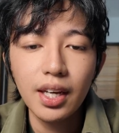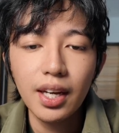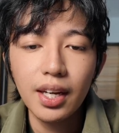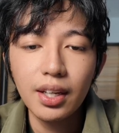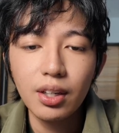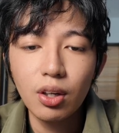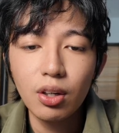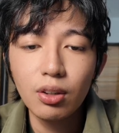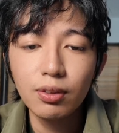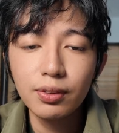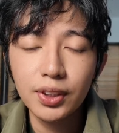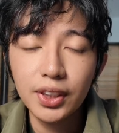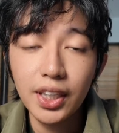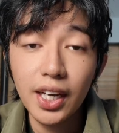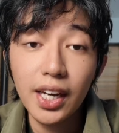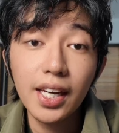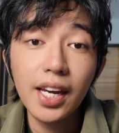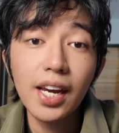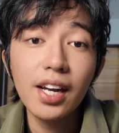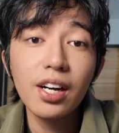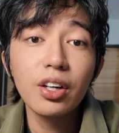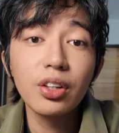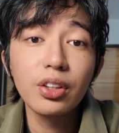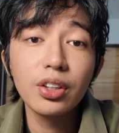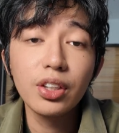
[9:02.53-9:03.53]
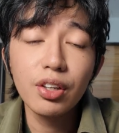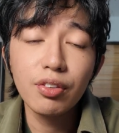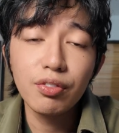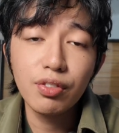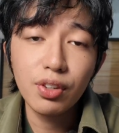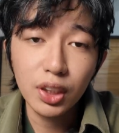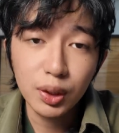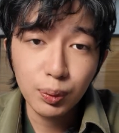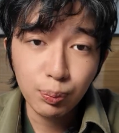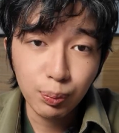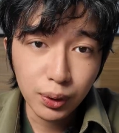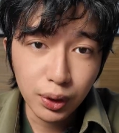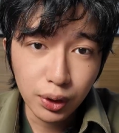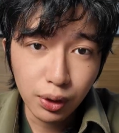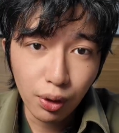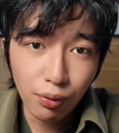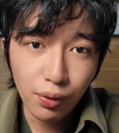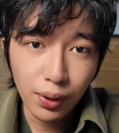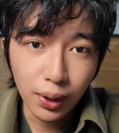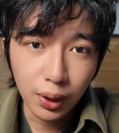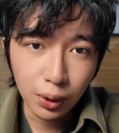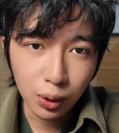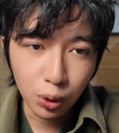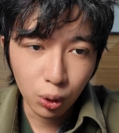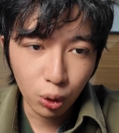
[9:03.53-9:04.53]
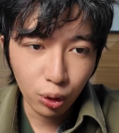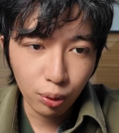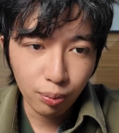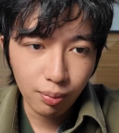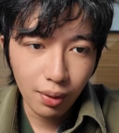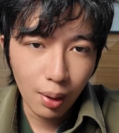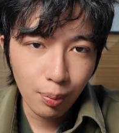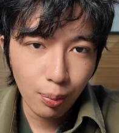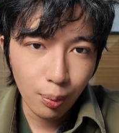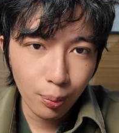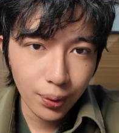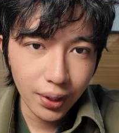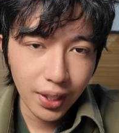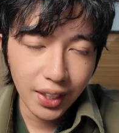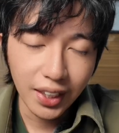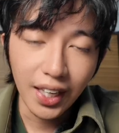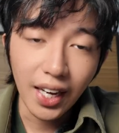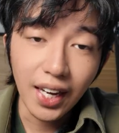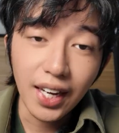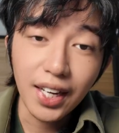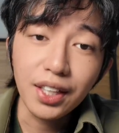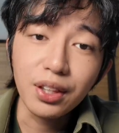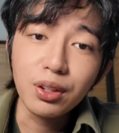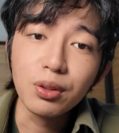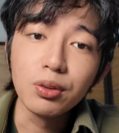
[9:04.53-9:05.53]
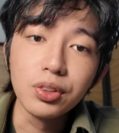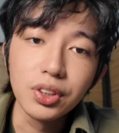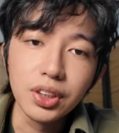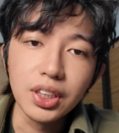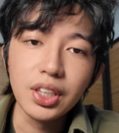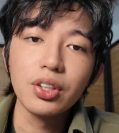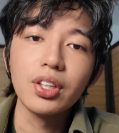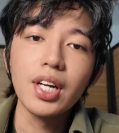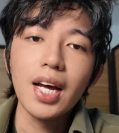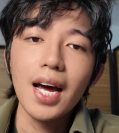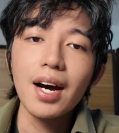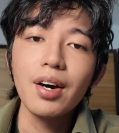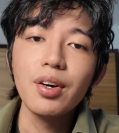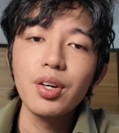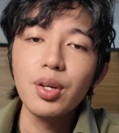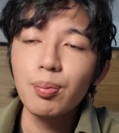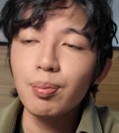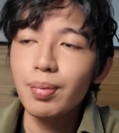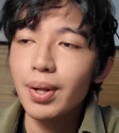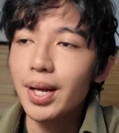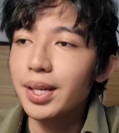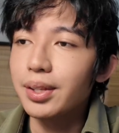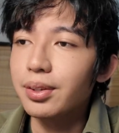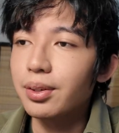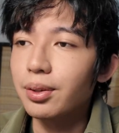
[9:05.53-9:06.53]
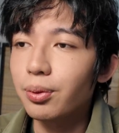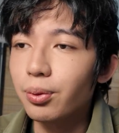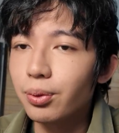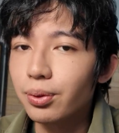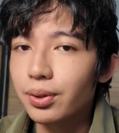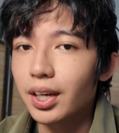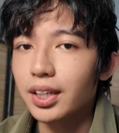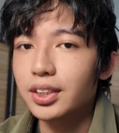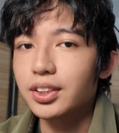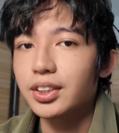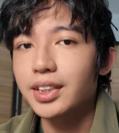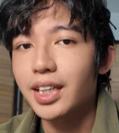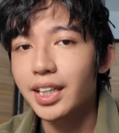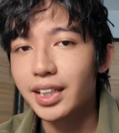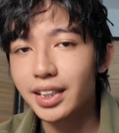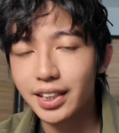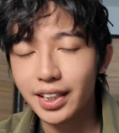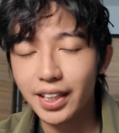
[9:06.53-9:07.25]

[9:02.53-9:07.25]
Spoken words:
And obviously, I cannot give you a specific roadmap from like A to Z on how you plan to do that, right?